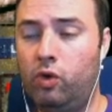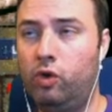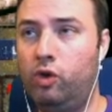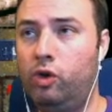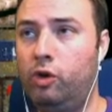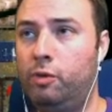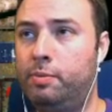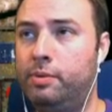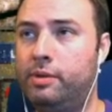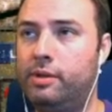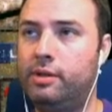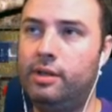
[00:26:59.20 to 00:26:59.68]

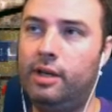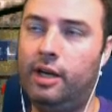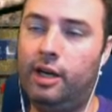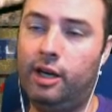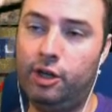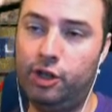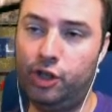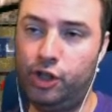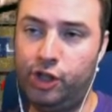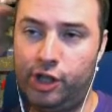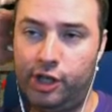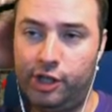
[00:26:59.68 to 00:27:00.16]
Oops.
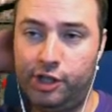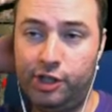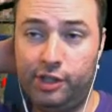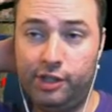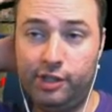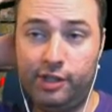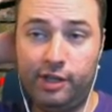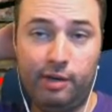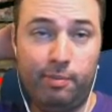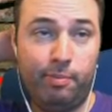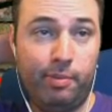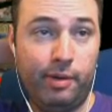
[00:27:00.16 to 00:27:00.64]
Oh shit, she's
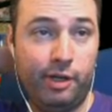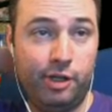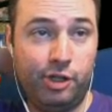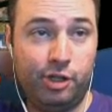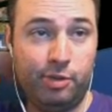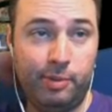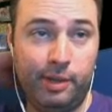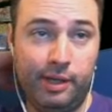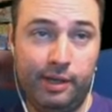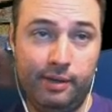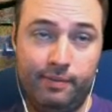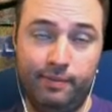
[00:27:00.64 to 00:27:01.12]
gonna
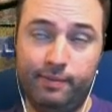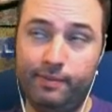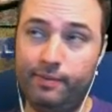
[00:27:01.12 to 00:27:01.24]
punch me.